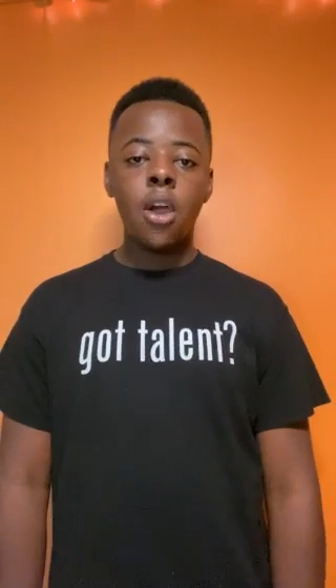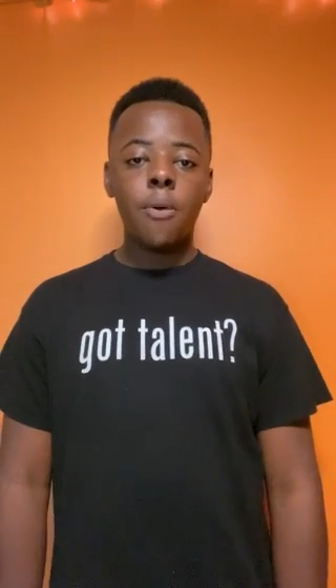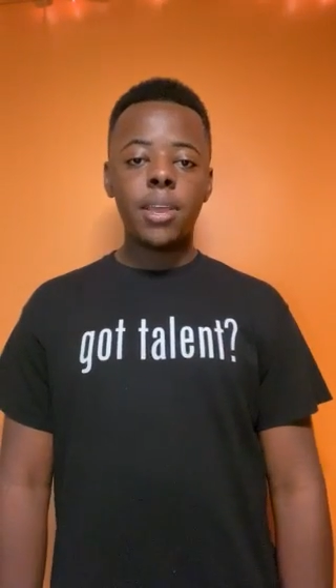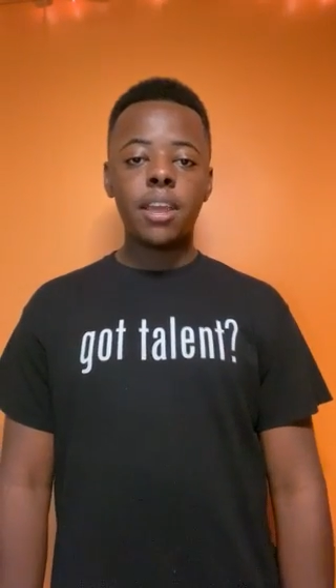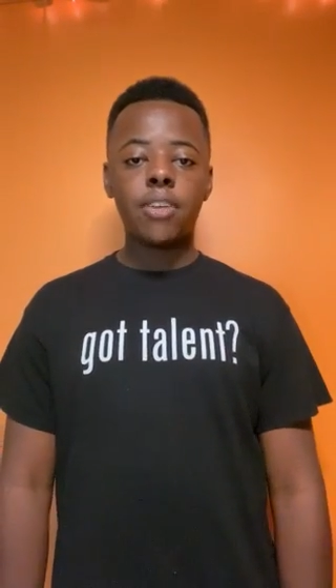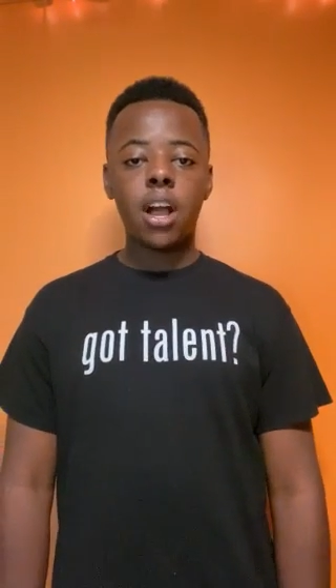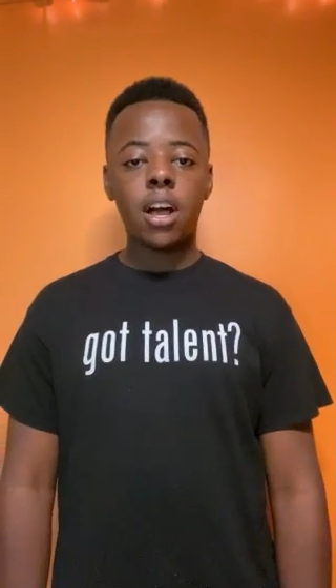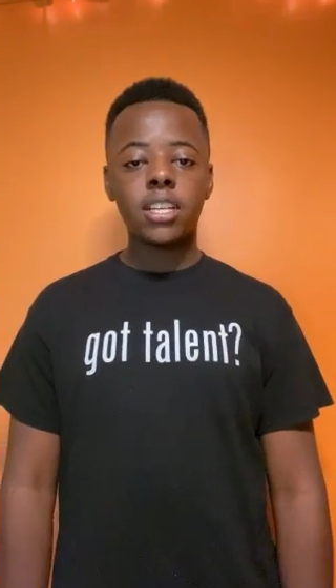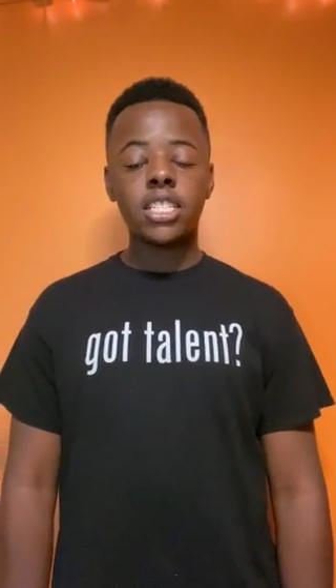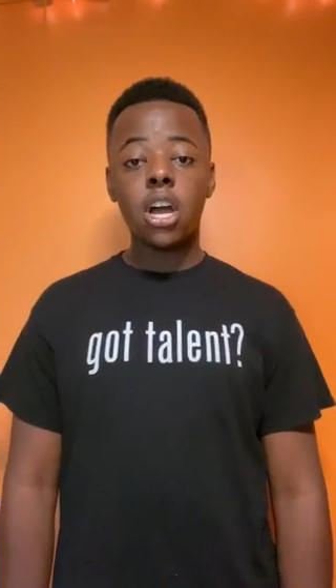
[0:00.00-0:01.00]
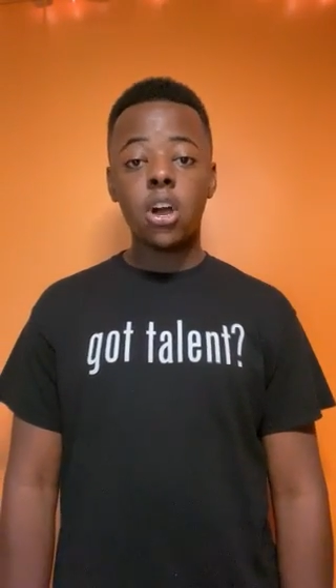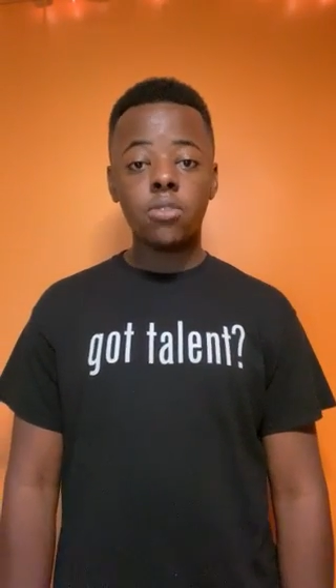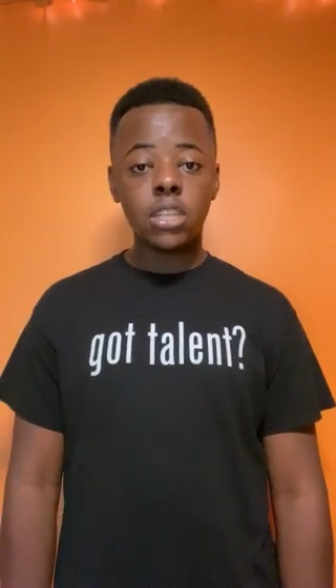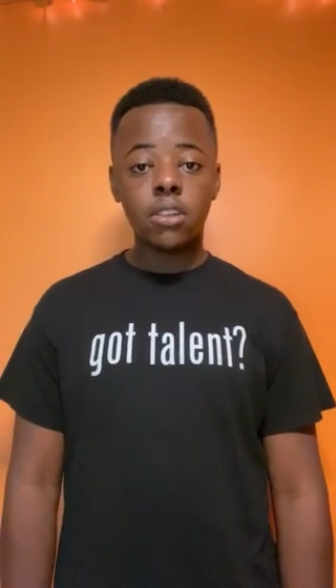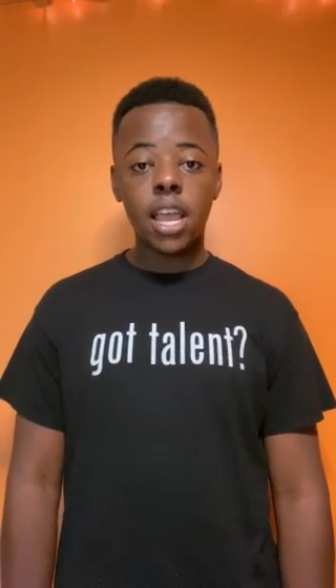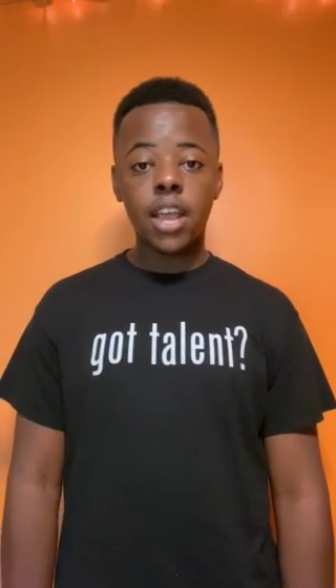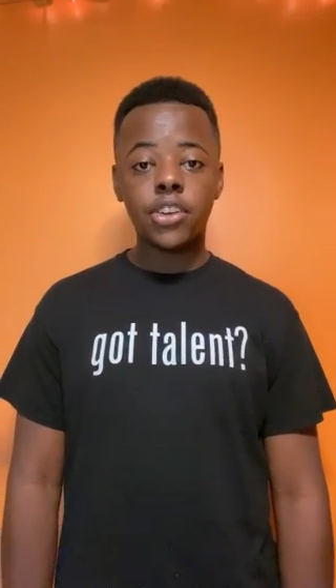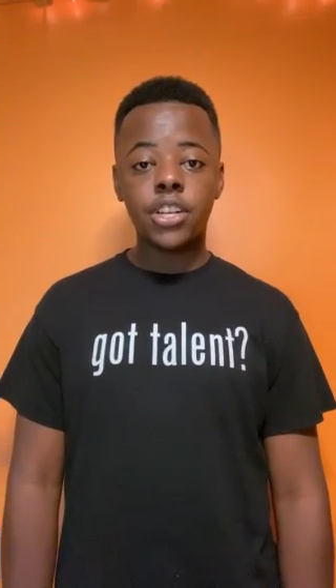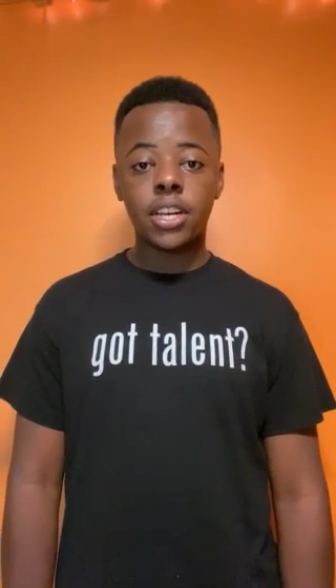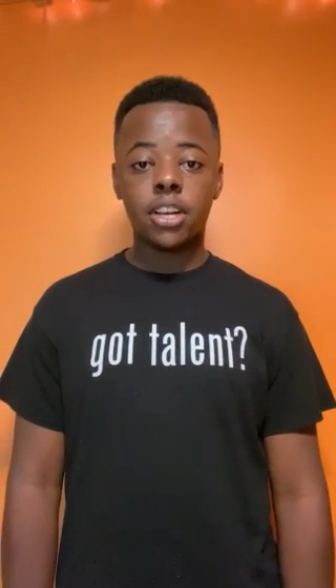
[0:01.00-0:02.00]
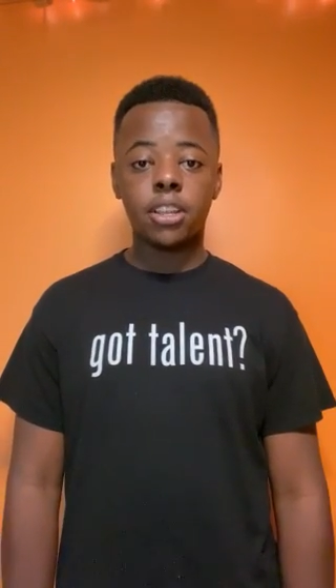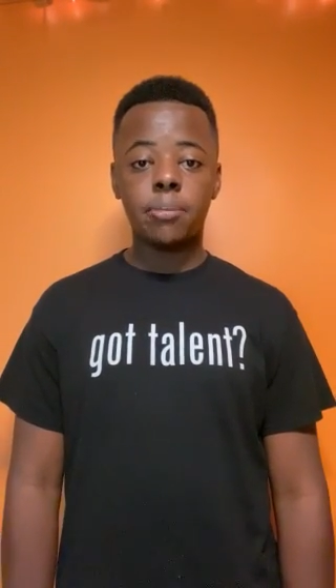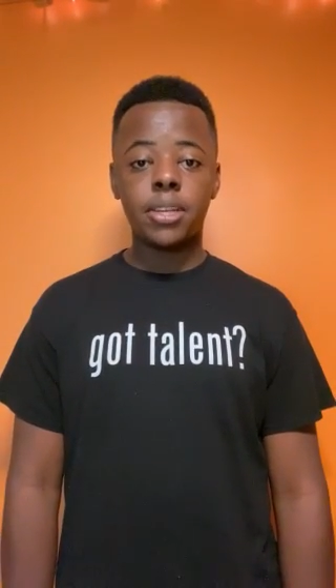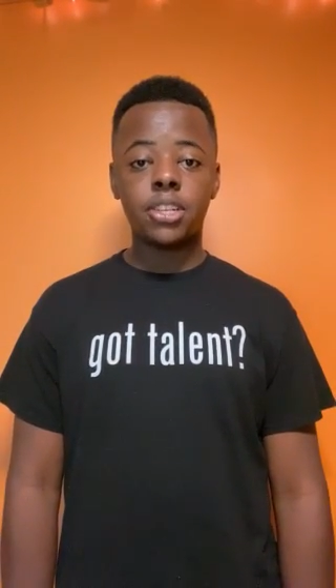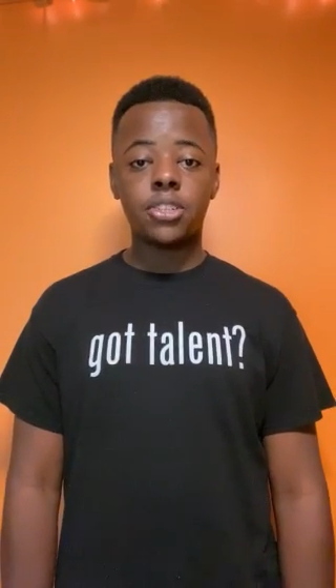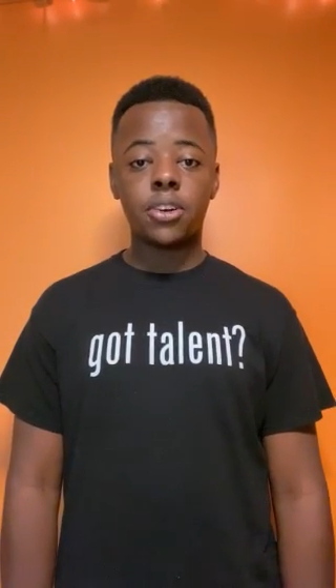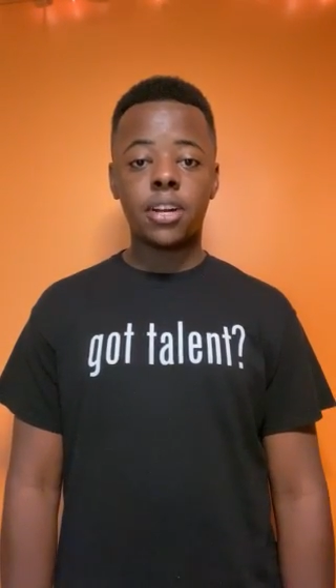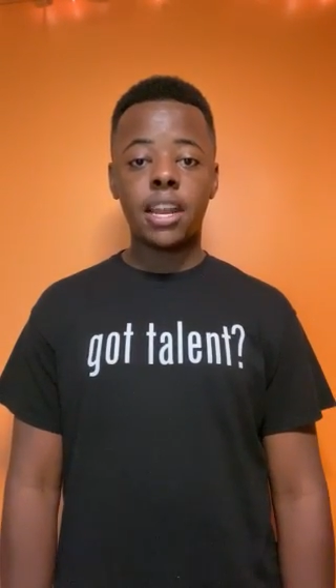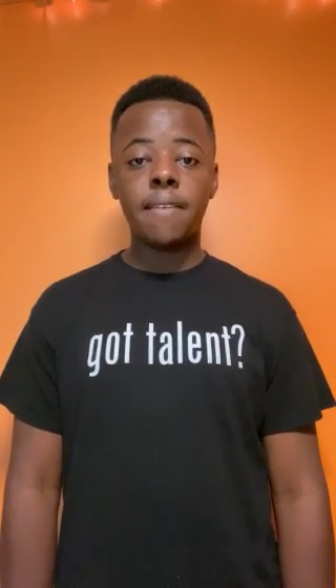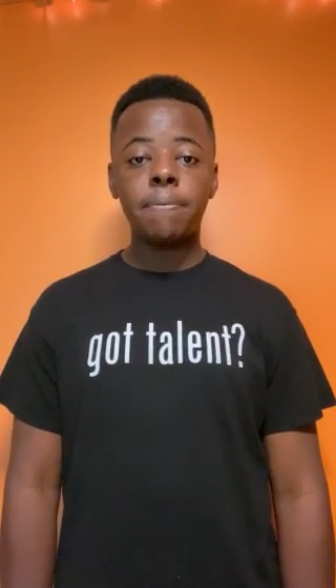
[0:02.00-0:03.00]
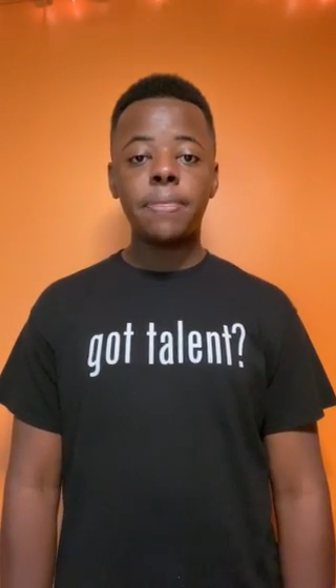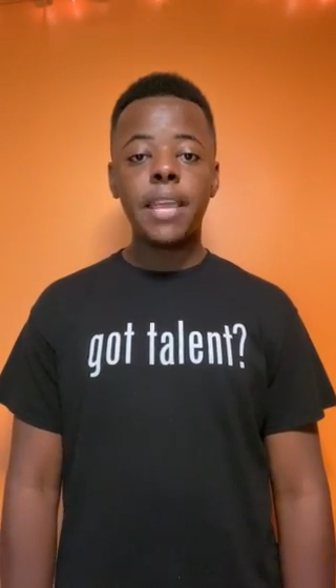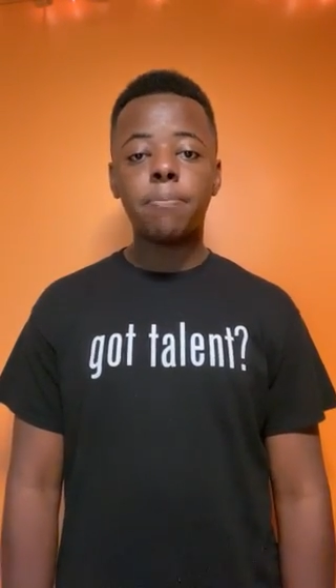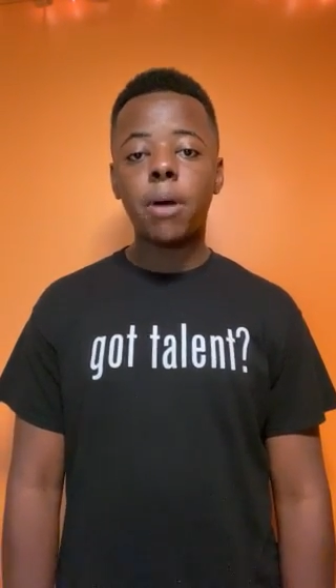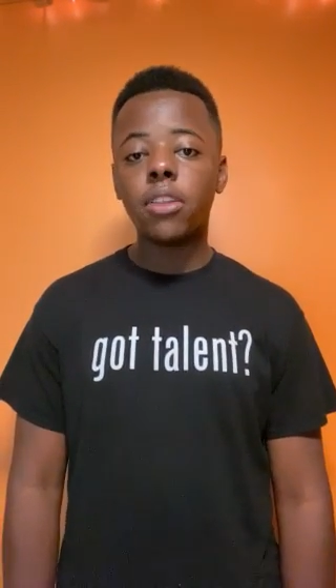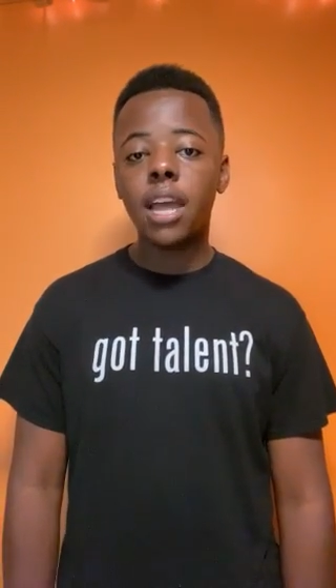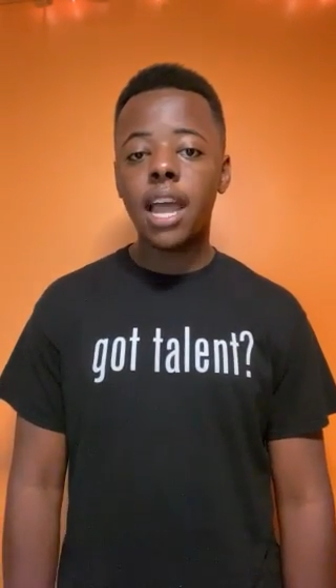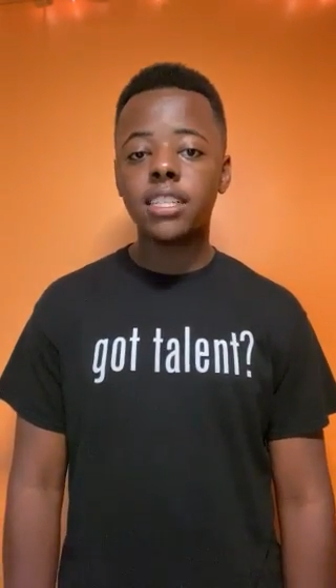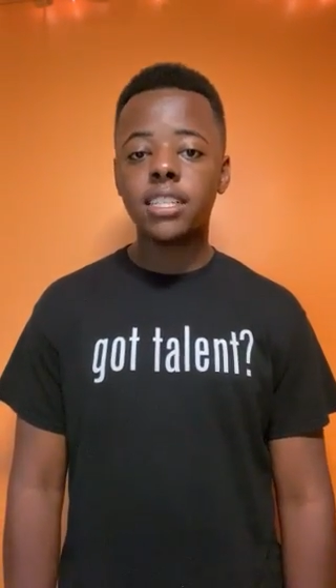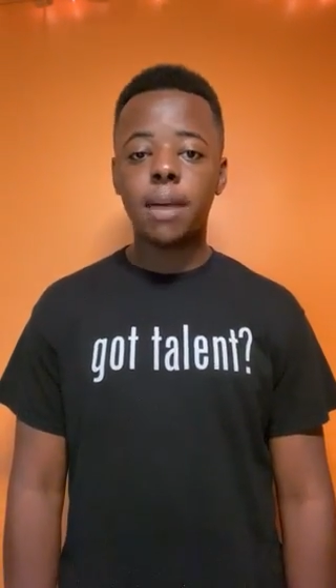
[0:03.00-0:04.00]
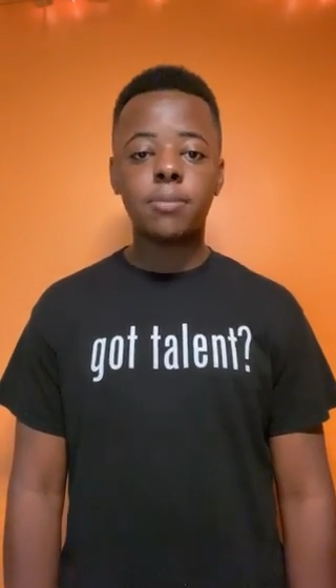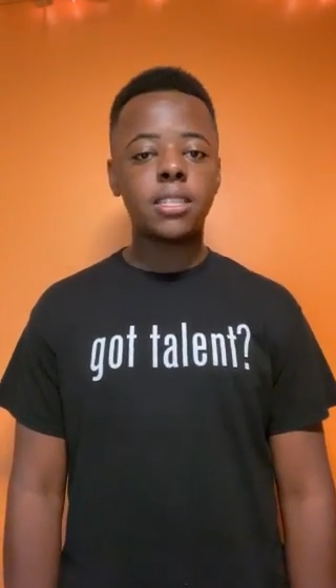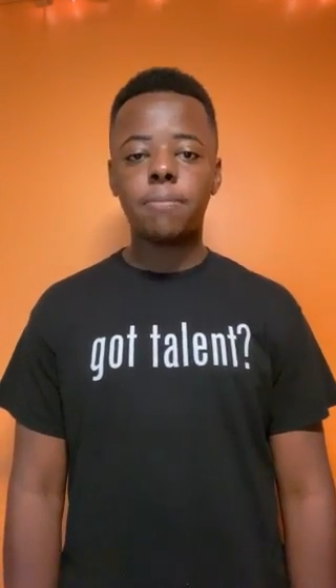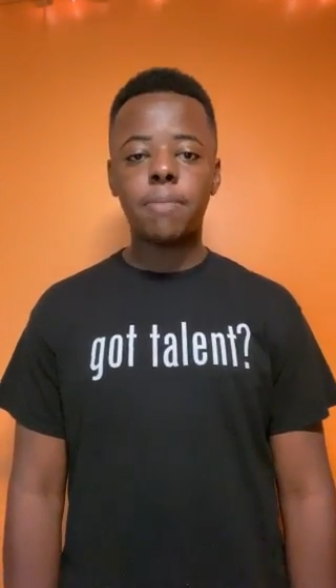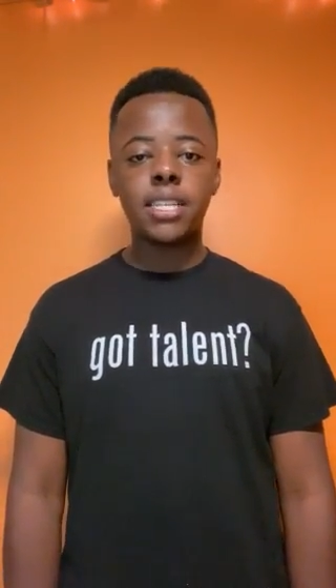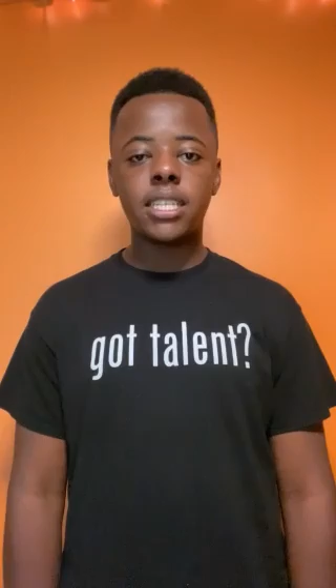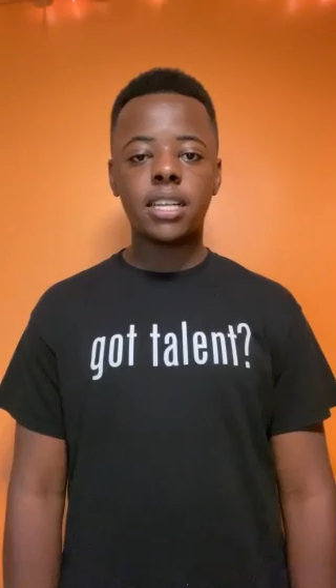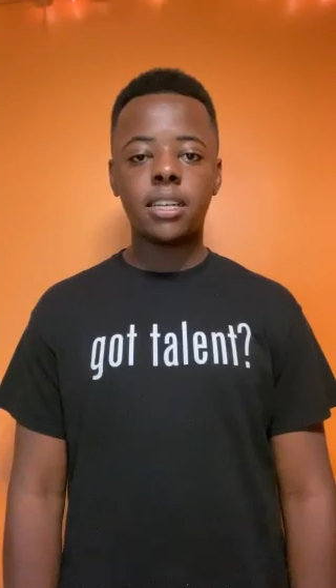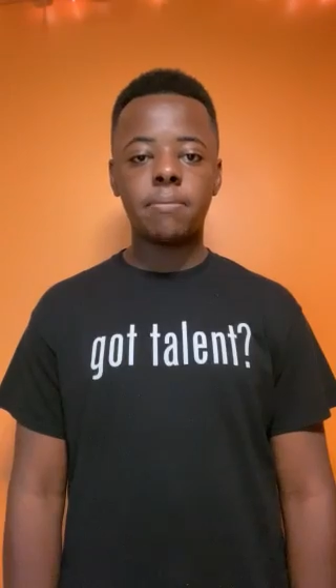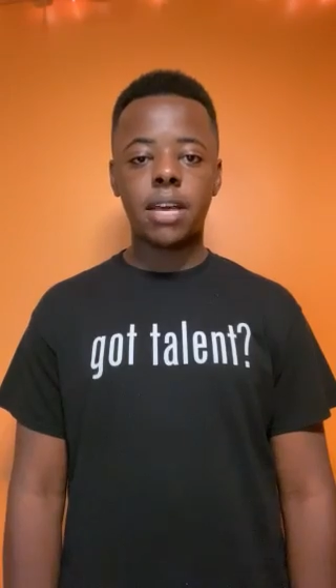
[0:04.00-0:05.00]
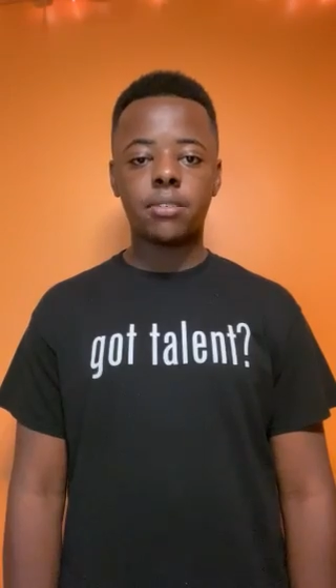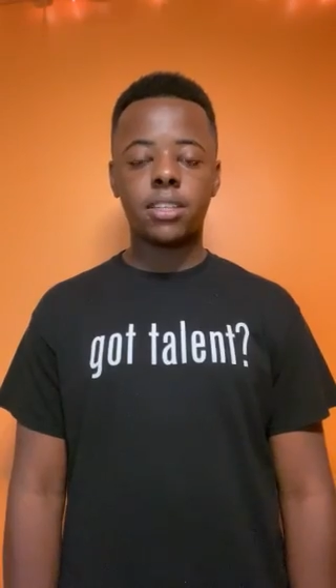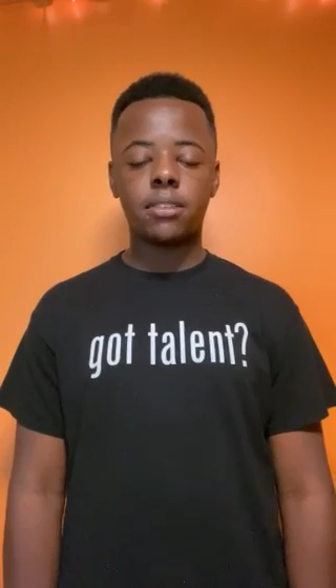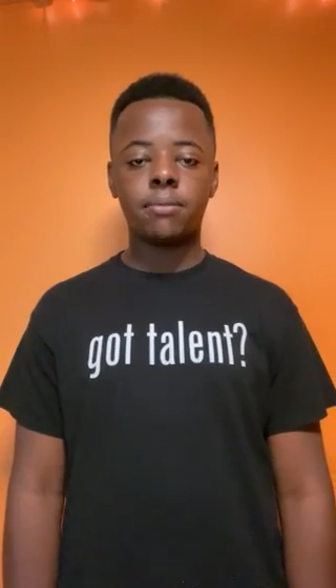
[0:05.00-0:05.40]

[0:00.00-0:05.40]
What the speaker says: We have caused the ozone layer to nearly be destroyed and polar ice caps to basically melt